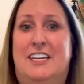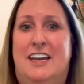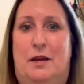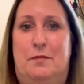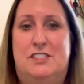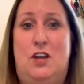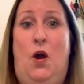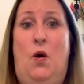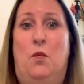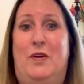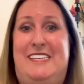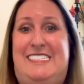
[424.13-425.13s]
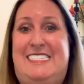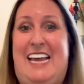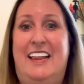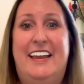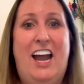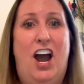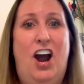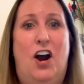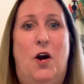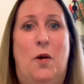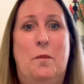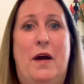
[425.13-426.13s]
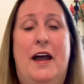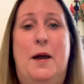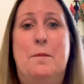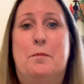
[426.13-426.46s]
tips when selling a home,